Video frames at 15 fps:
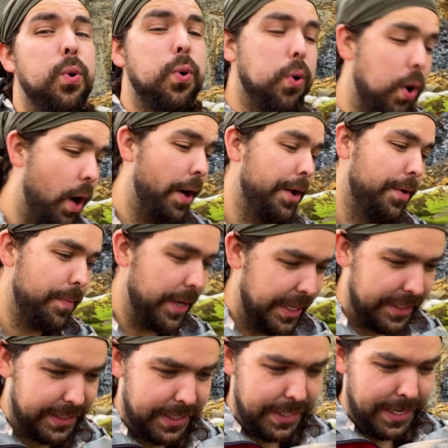What an
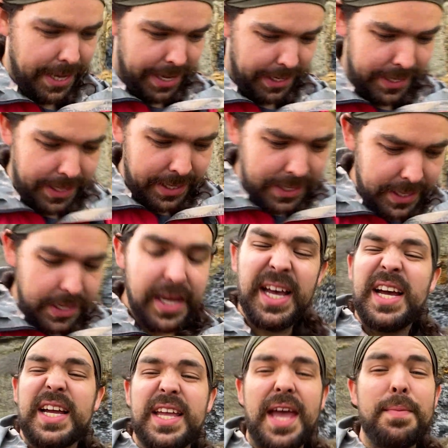amazing day.
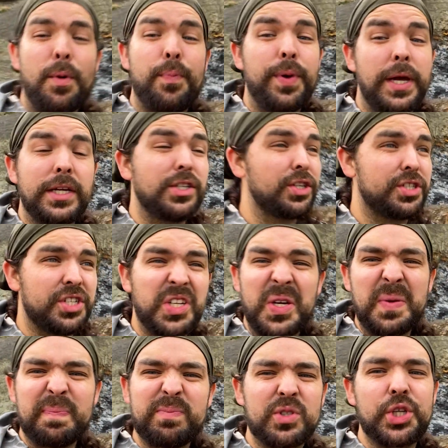Came up here just
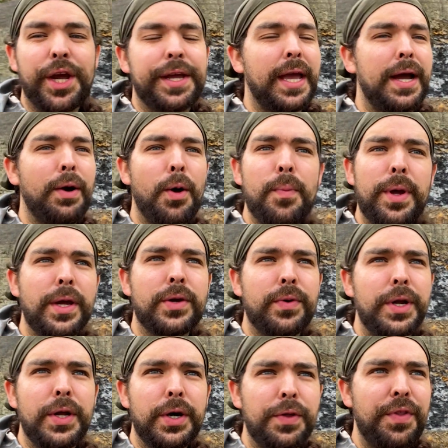to check out a bit of
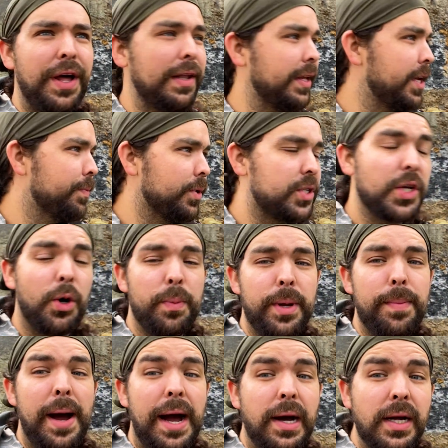crinoid that Liam had told me
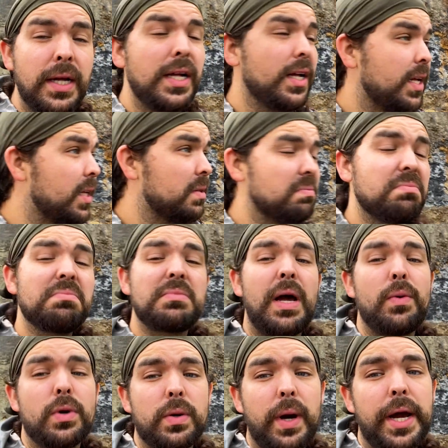about. That
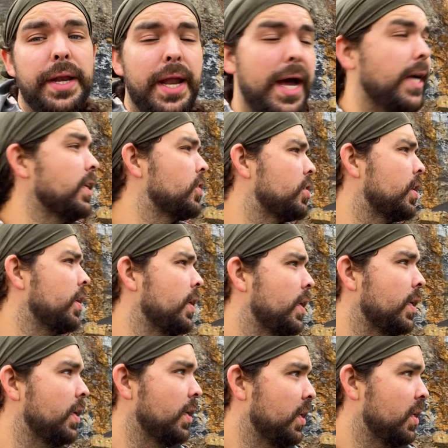were quite nice.
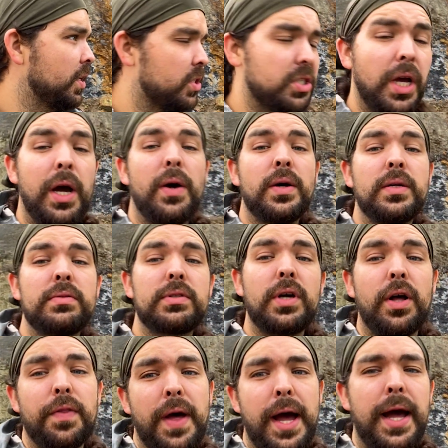So,
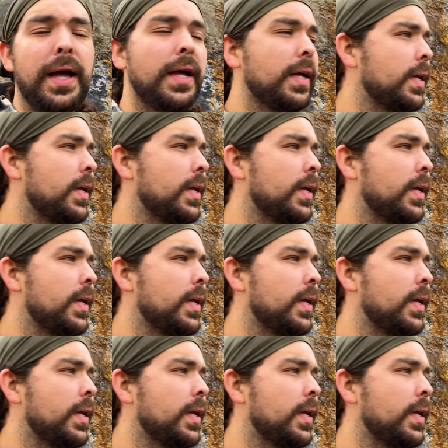got that.